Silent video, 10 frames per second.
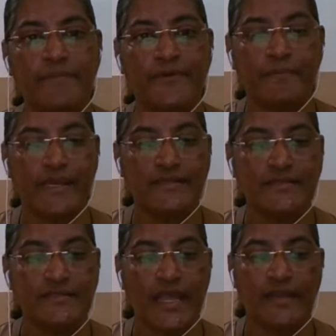
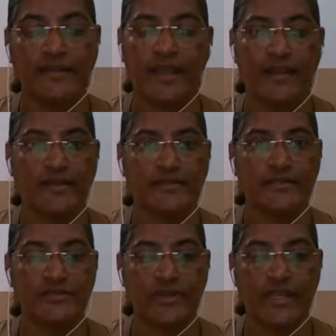temperaments and
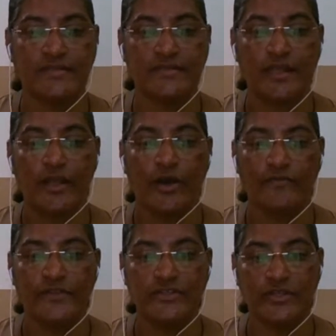character traits
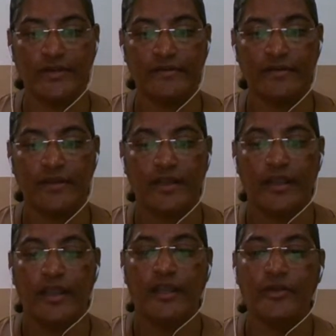of the children
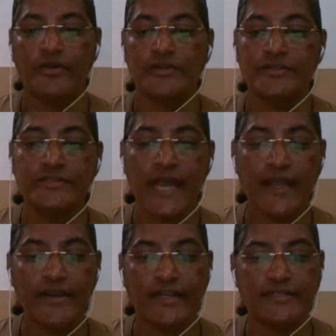in order to
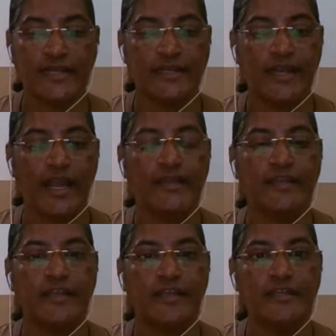direct and guide
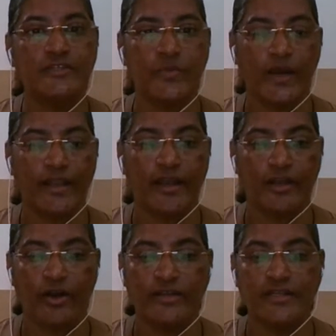each one
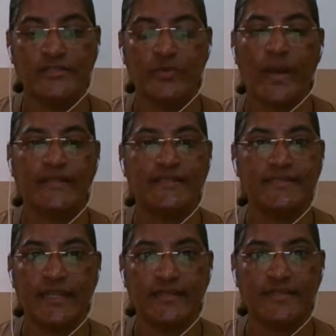according to
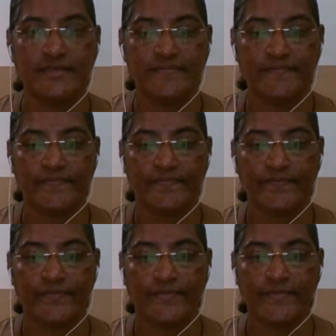one's needs.
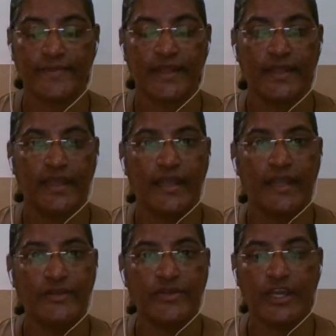
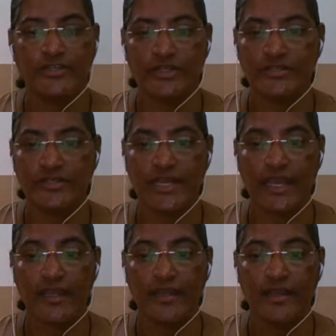Education
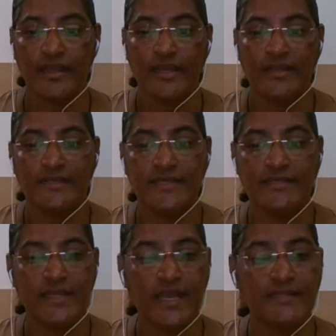today
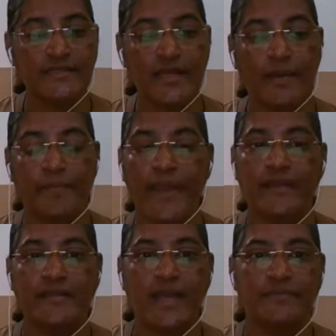necessitates a
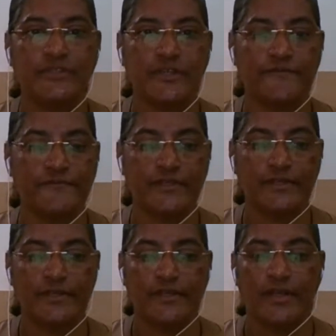paradigm shift
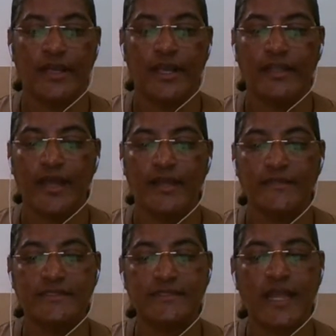in the
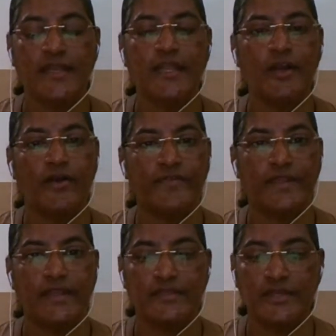understanding of
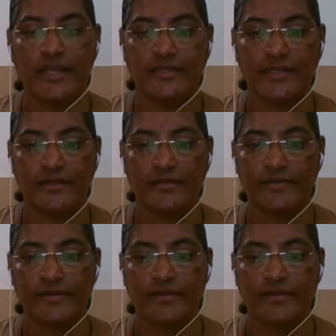the educator